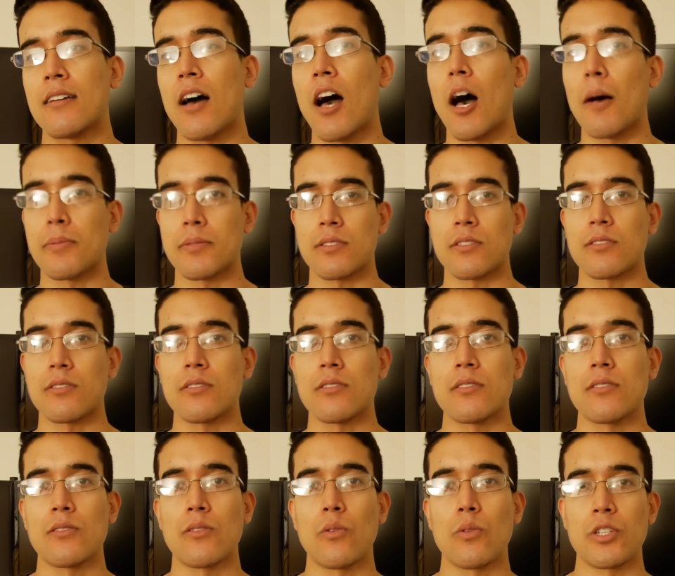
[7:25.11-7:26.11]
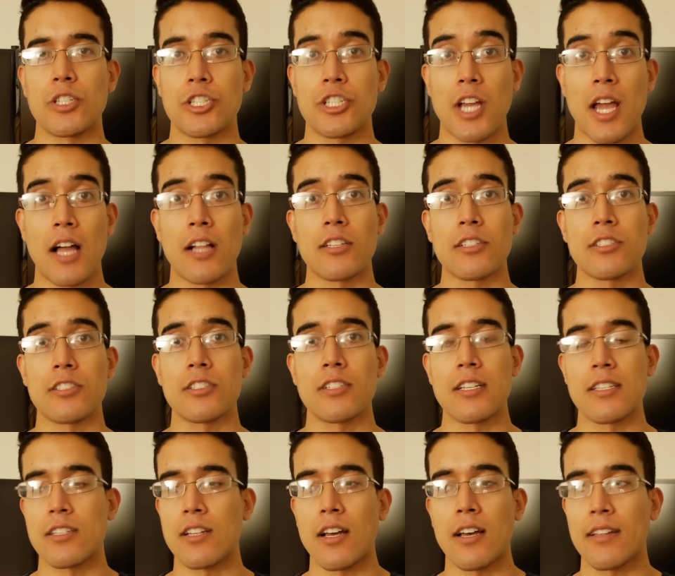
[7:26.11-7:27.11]
obstacle or challenge.
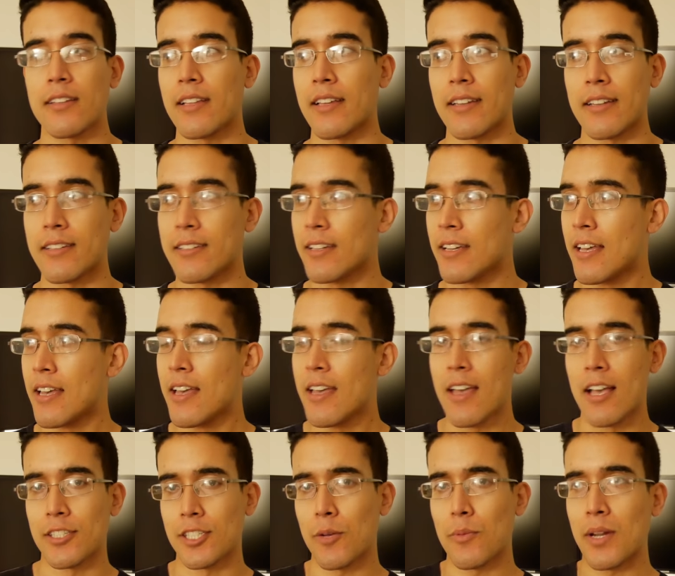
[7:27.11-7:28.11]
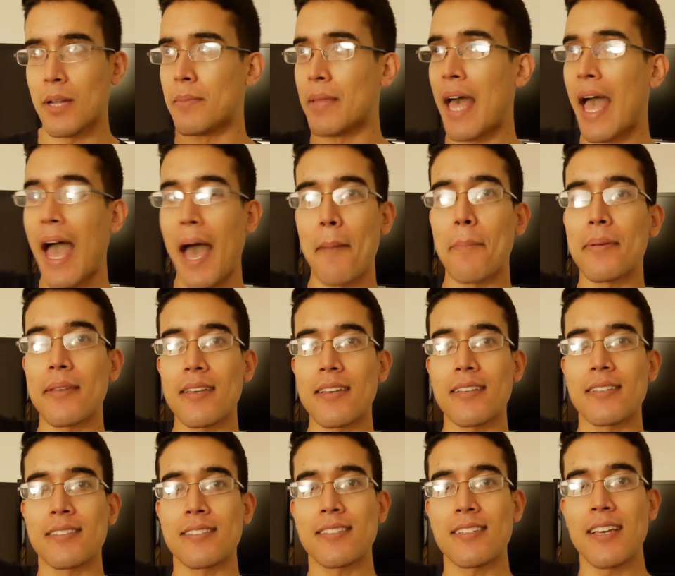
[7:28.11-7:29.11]
It's not when I'm the
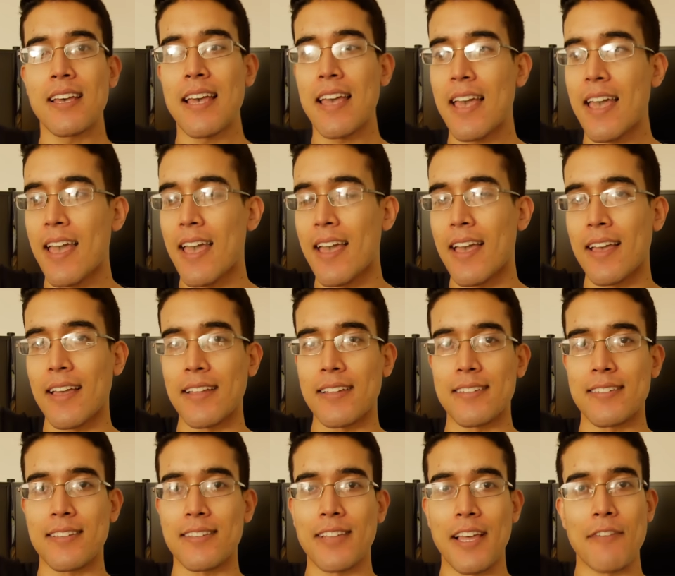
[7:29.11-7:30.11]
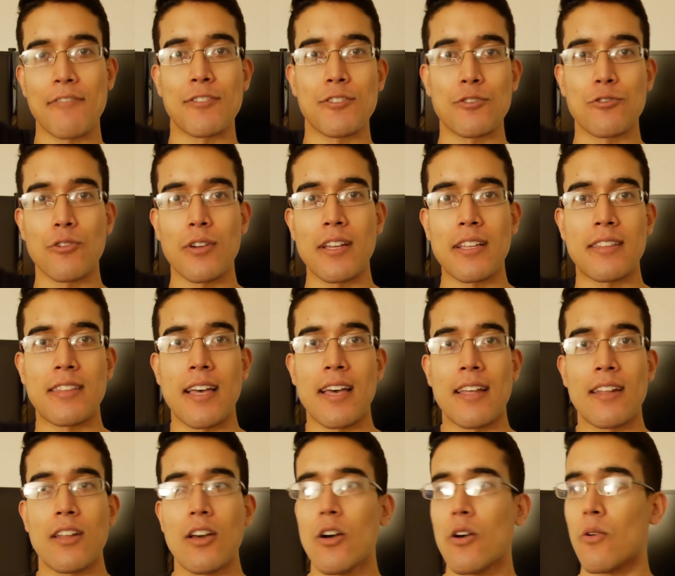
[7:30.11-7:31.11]
happiest and life is great
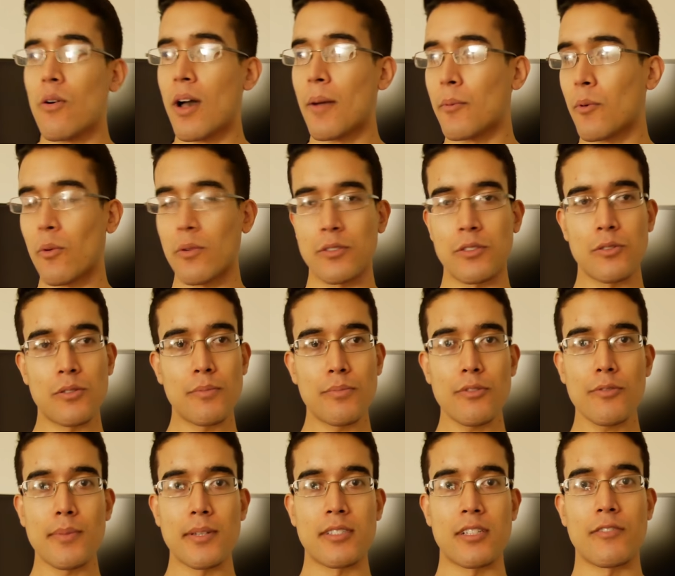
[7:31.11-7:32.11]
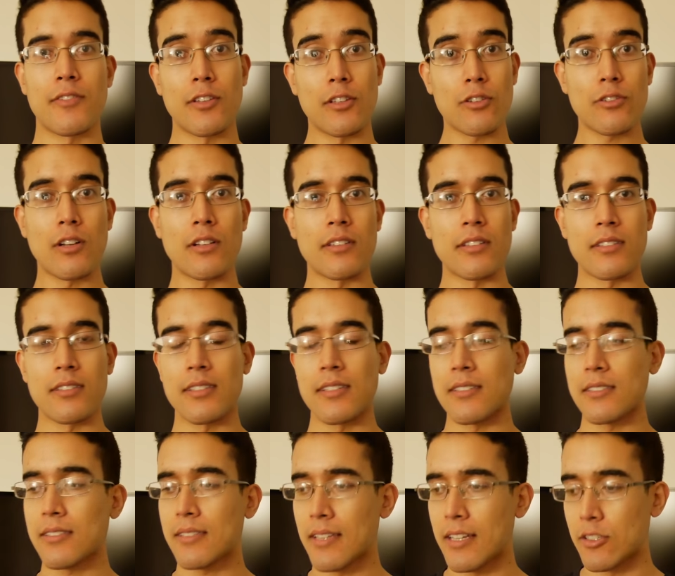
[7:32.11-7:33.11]
that, oh, I'm going to improve myself and learn all these
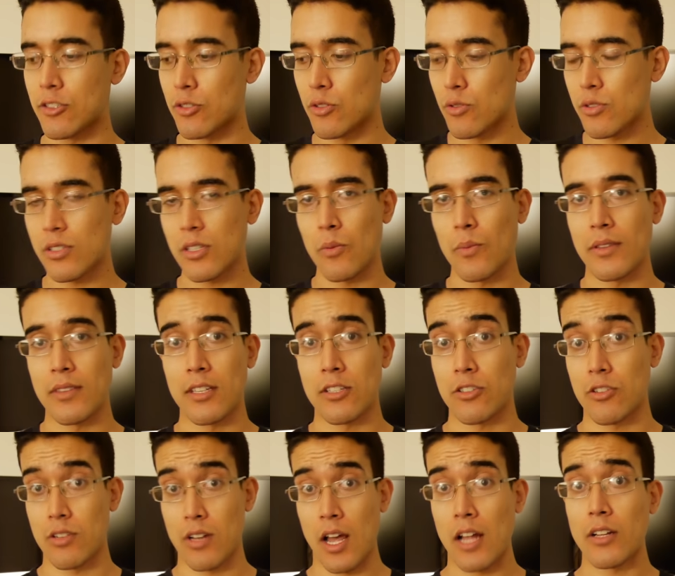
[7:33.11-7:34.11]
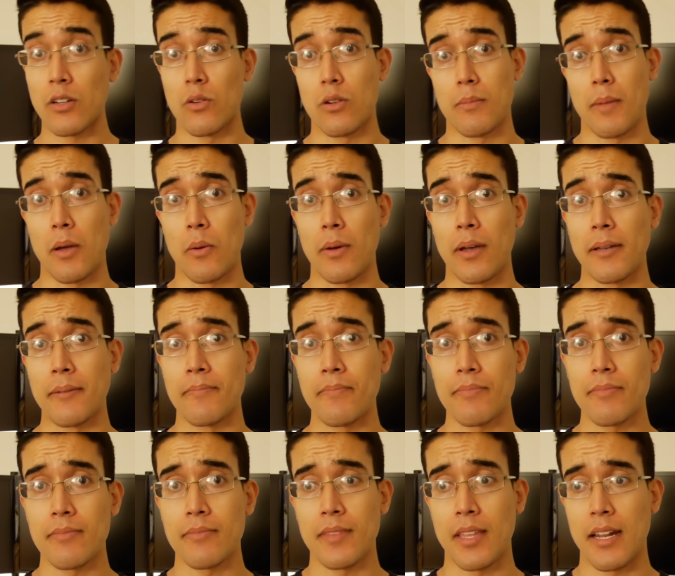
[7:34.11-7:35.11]
things. It's usually when things are not going my way
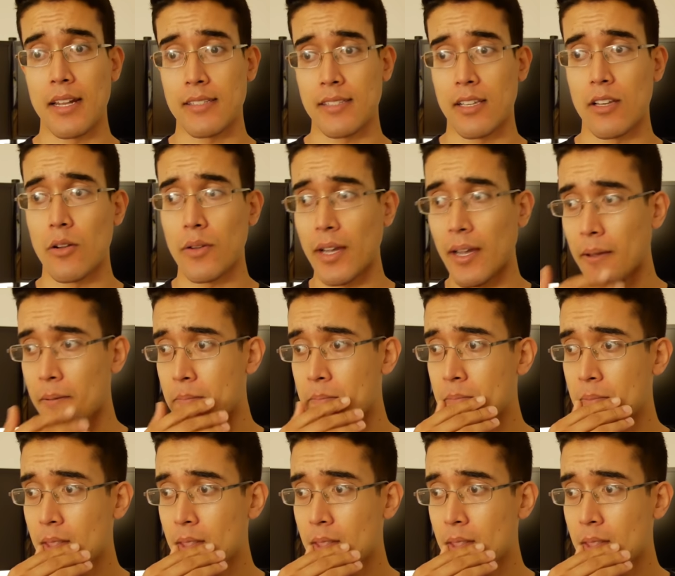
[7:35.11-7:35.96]
that I say, okay,